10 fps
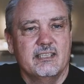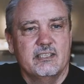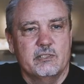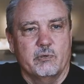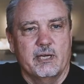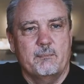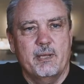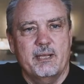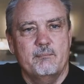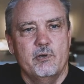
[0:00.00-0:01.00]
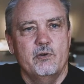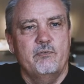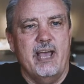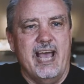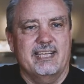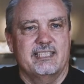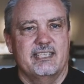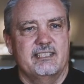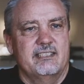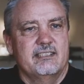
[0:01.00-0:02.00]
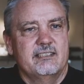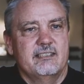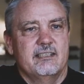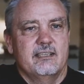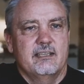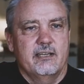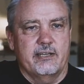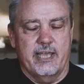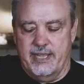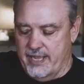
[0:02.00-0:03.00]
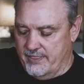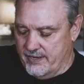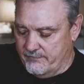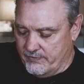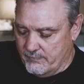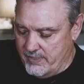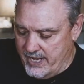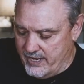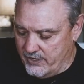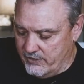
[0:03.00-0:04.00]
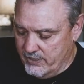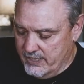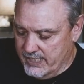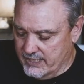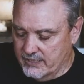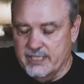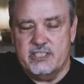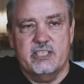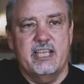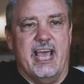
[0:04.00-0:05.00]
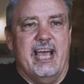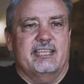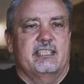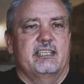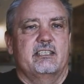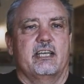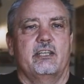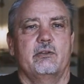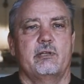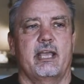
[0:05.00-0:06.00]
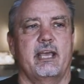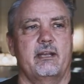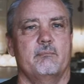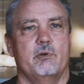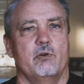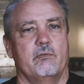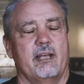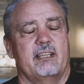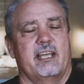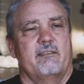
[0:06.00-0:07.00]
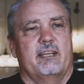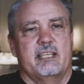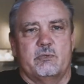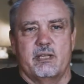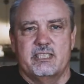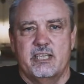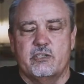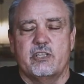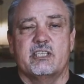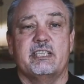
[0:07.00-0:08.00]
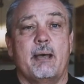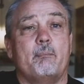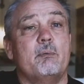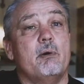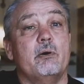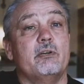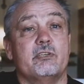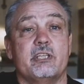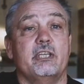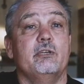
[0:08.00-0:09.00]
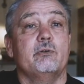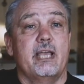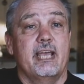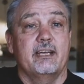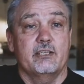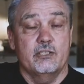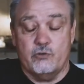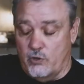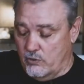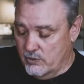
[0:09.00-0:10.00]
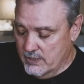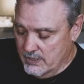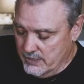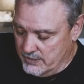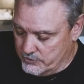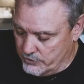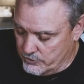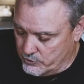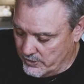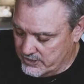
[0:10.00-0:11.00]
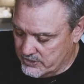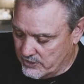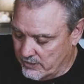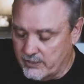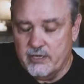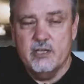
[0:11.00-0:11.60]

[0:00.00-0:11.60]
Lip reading: So we're going to pick Move Axes, okay, and then from there, it lists the axes that you can move. And think of it this way, as these are the stepper motors that you can control. And so your choices are